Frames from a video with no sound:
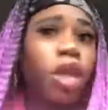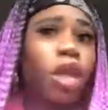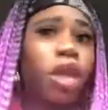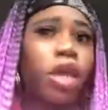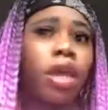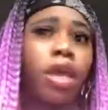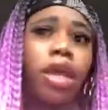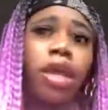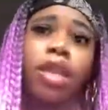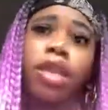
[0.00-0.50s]

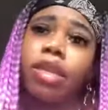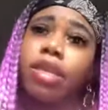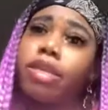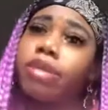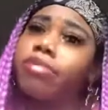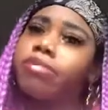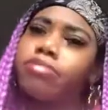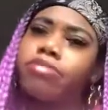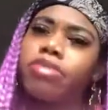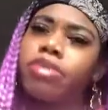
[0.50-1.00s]

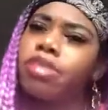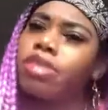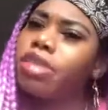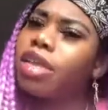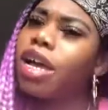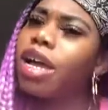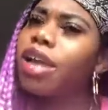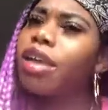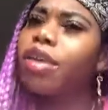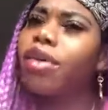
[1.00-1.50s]
And I
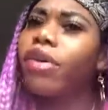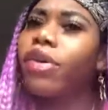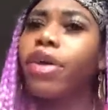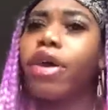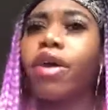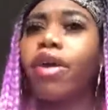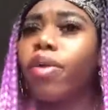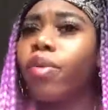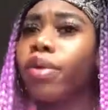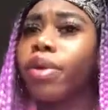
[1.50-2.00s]
know y'all
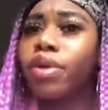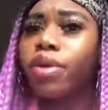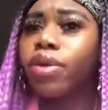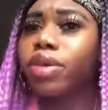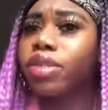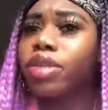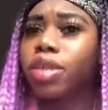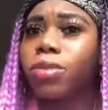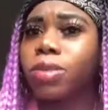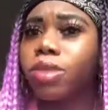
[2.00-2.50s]
don't want to go to
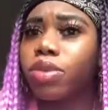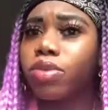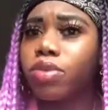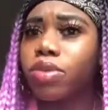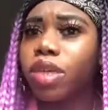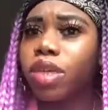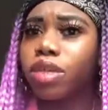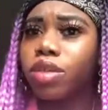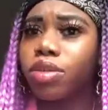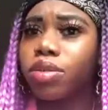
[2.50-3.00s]
summer school
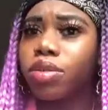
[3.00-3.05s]
either.